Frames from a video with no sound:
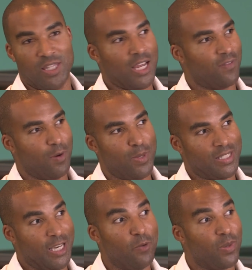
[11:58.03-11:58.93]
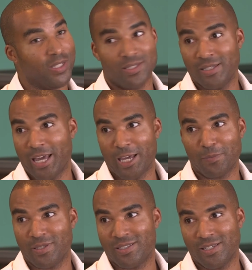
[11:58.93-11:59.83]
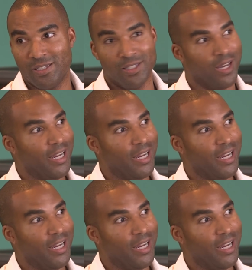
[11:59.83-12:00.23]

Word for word: Think of them as NBC, ABC,